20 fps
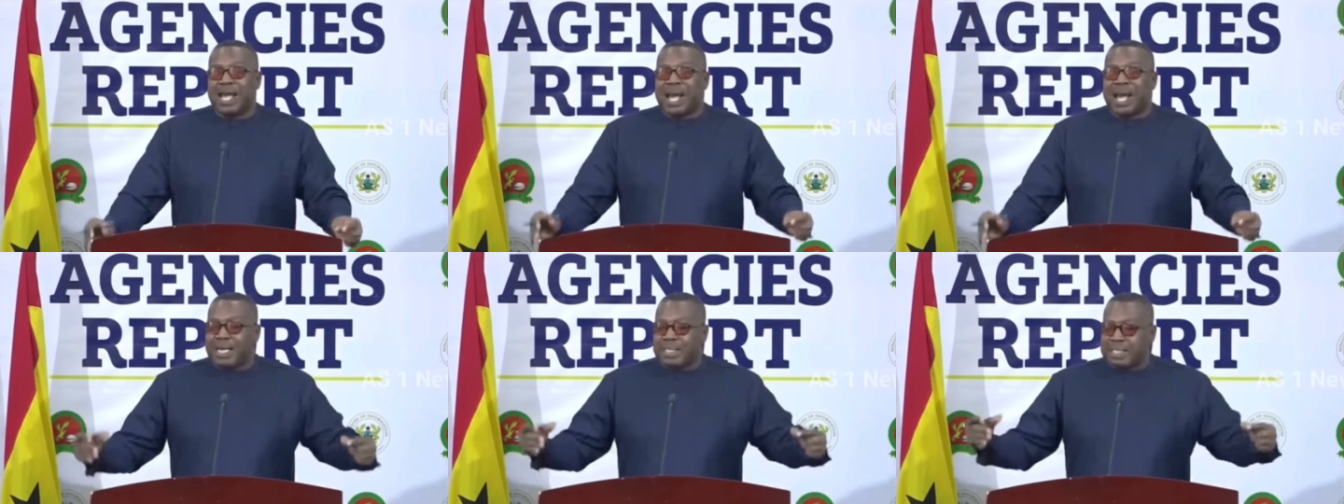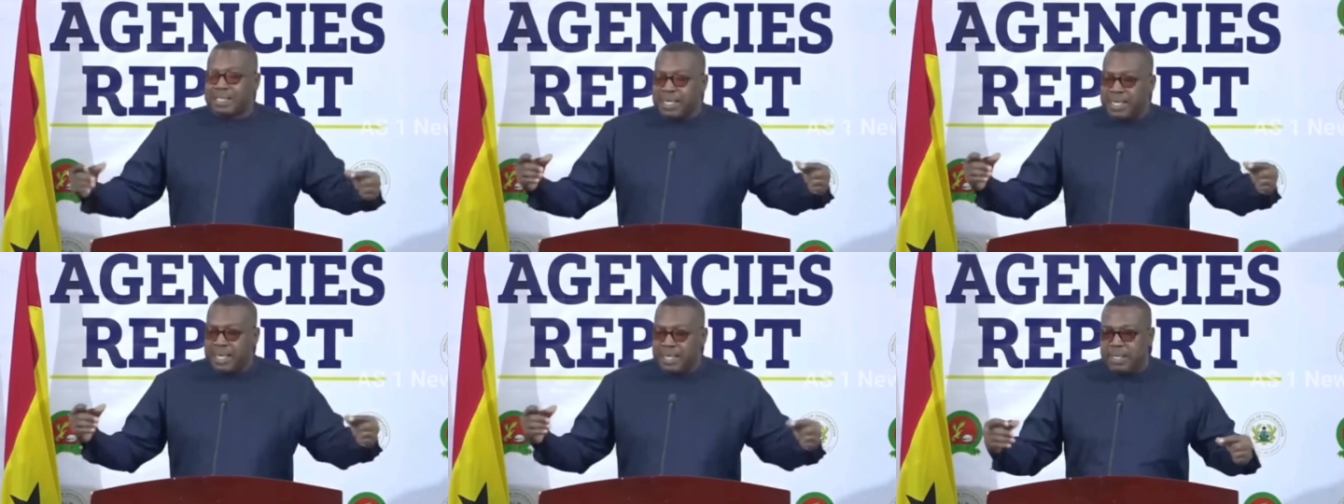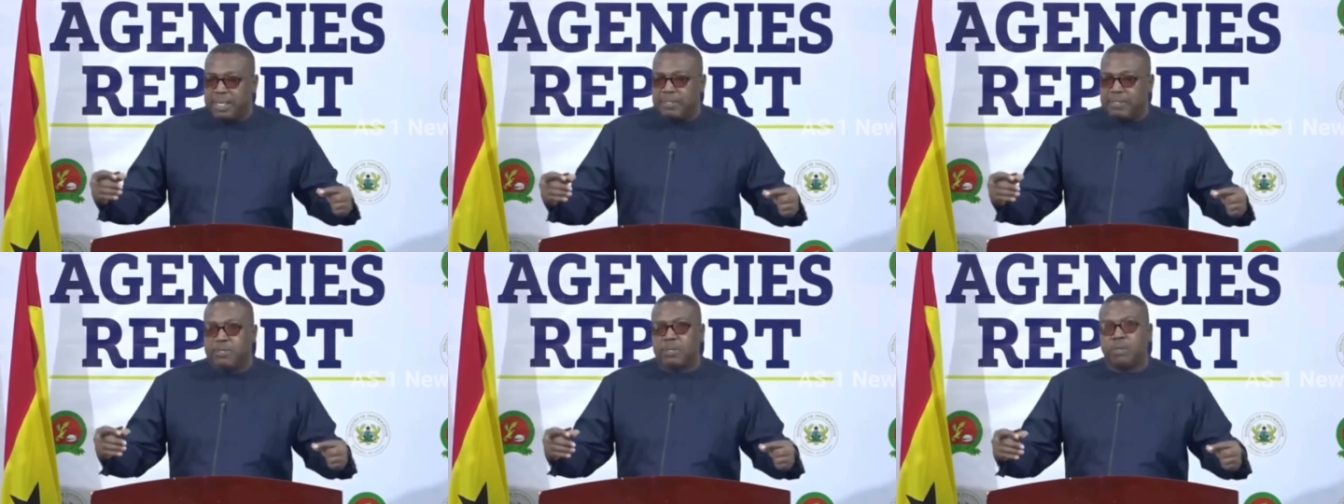
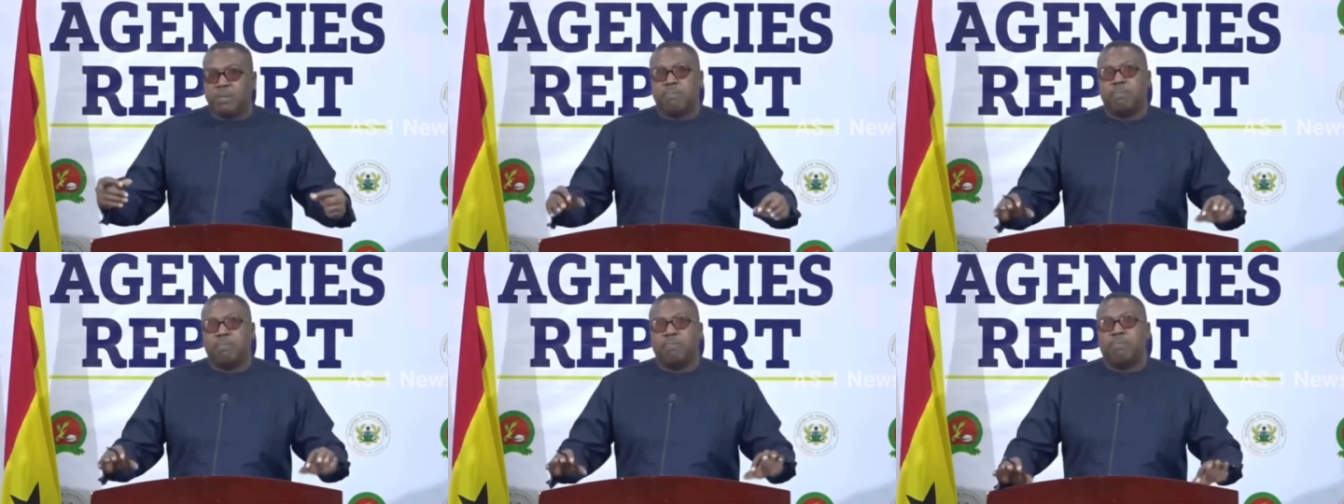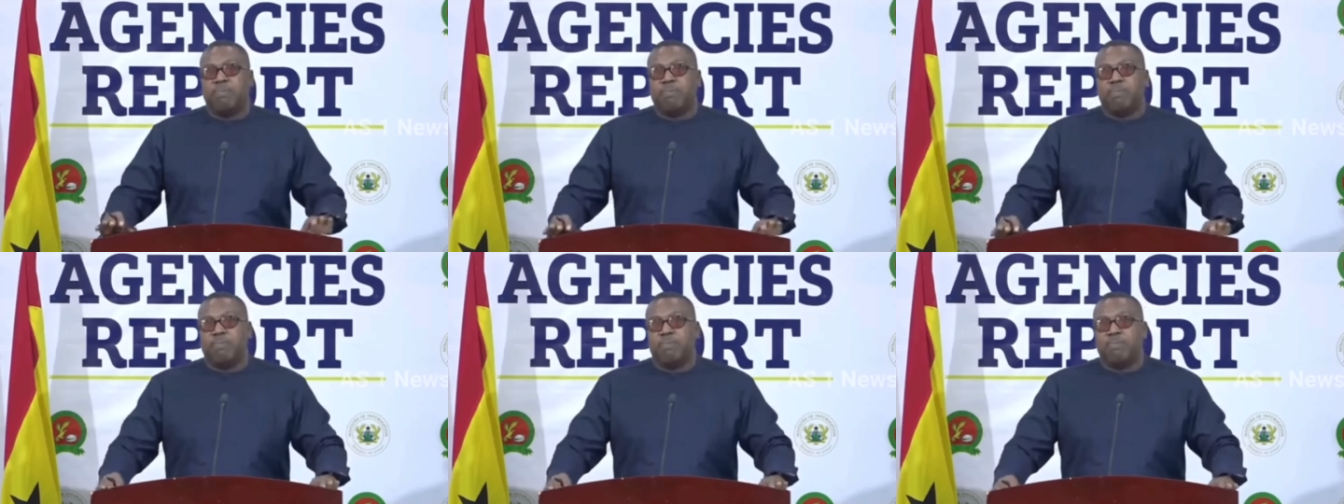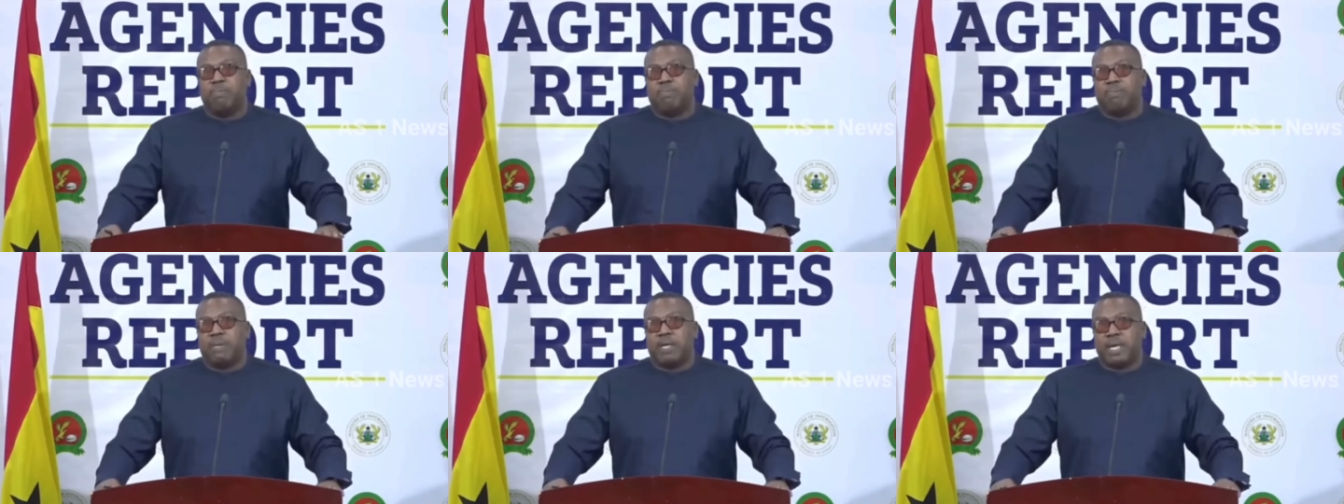attendant to the
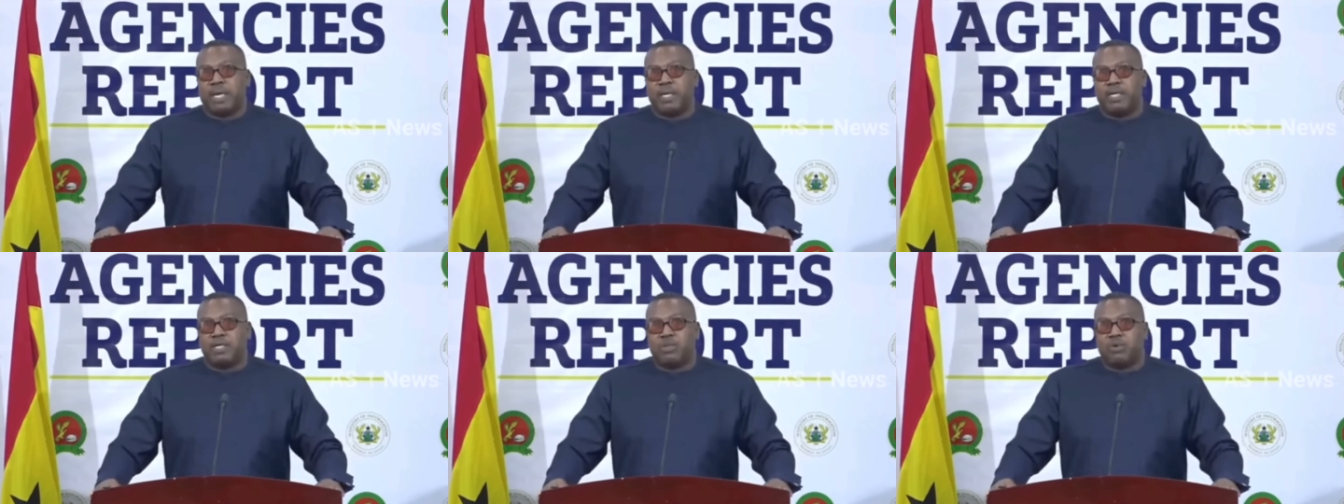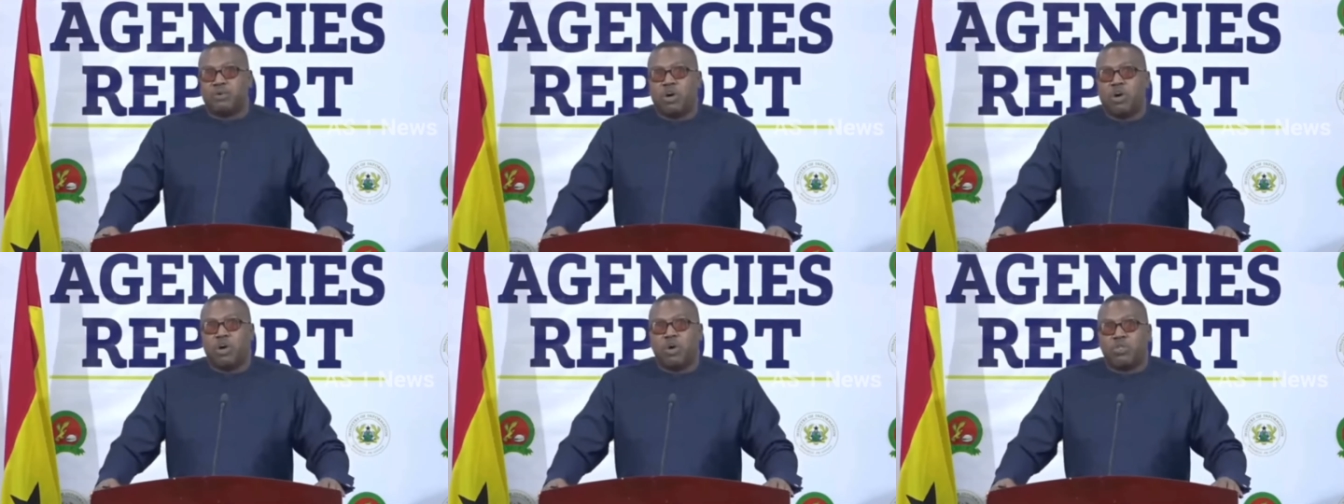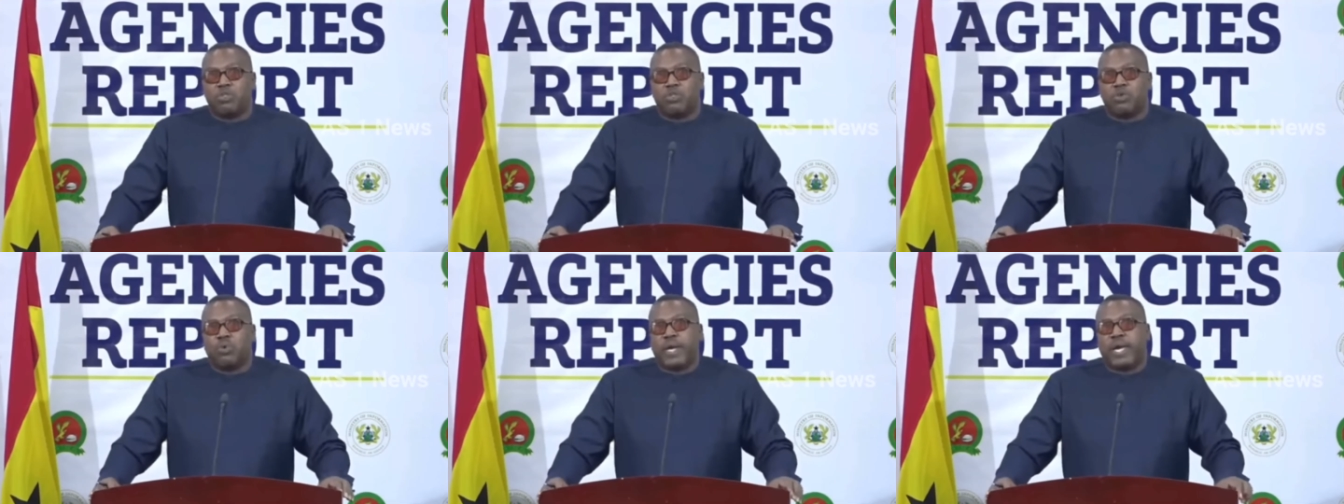plant
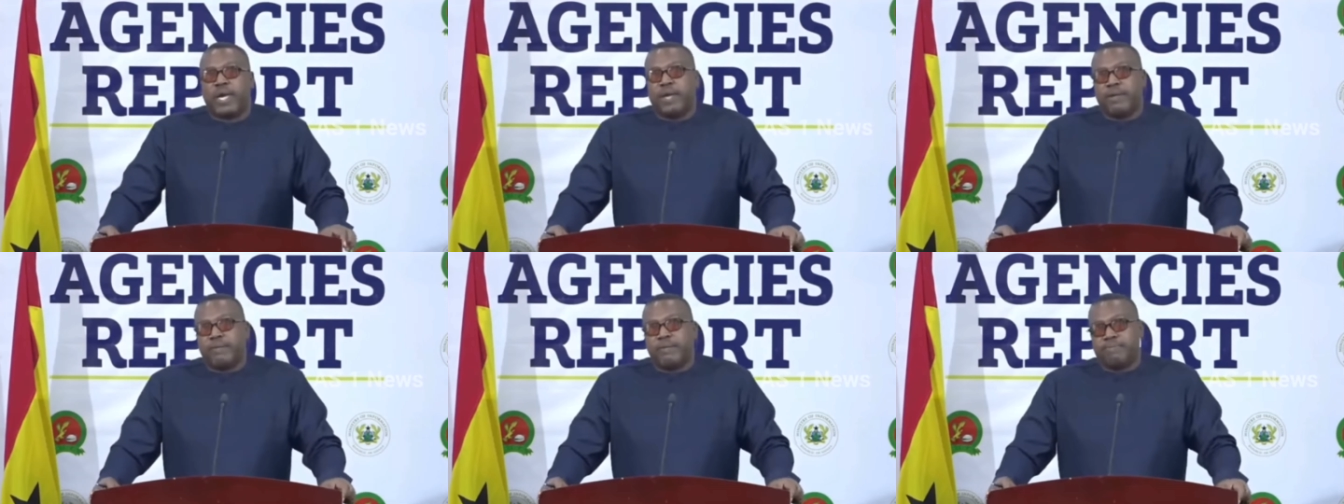also were.